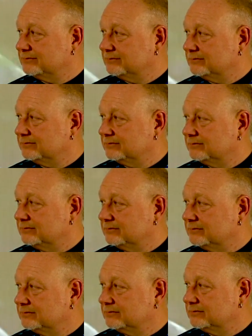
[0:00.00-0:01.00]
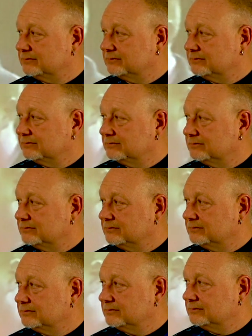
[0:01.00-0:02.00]

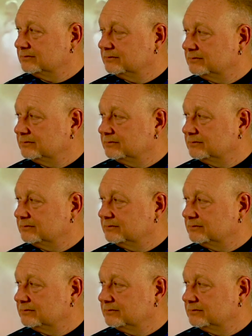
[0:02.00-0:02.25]
No words are spoken by the person on screen.